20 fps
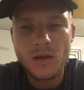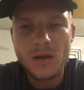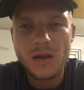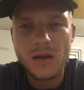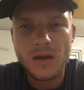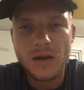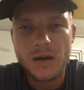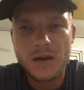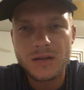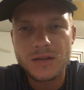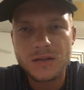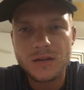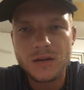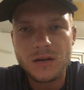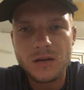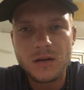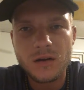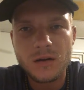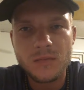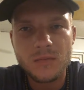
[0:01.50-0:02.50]
Hey guys,
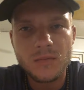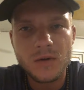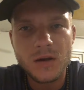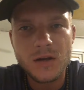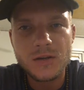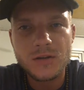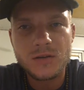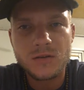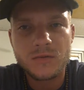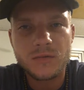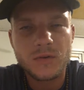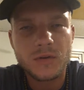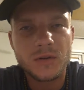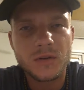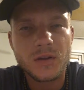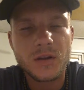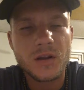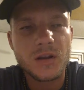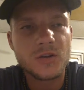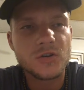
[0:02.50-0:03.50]
I just
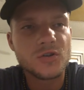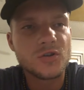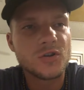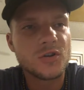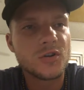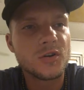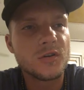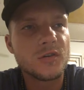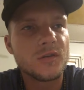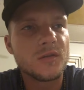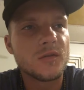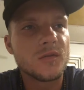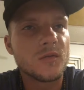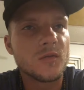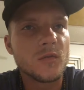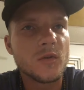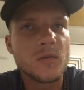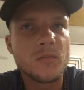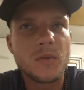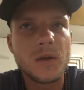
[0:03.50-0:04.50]
felt that I should
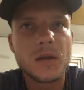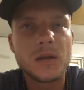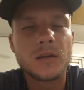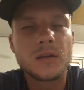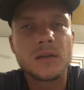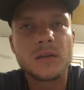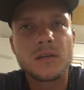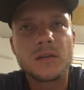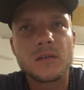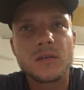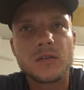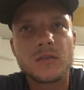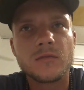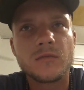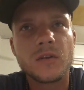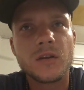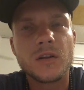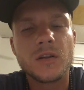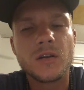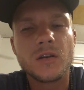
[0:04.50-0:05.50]
remake this
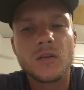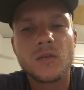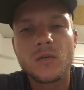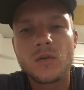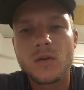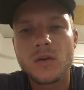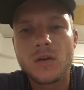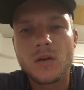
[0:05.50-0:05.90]
video.